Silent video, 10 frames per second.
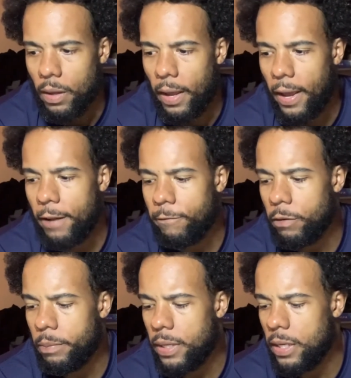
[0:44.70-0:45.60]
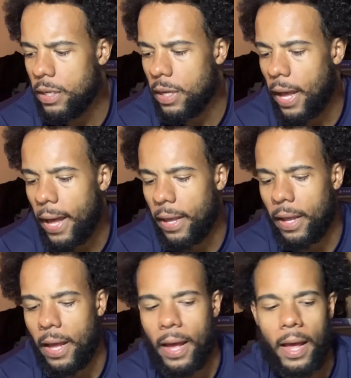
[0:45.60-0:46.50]
And for me,
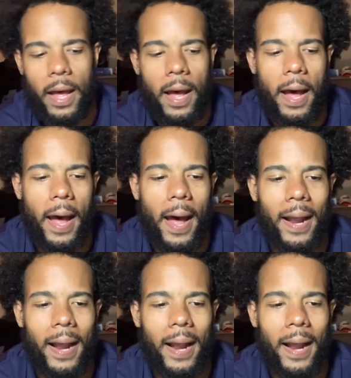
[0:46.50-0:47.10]
I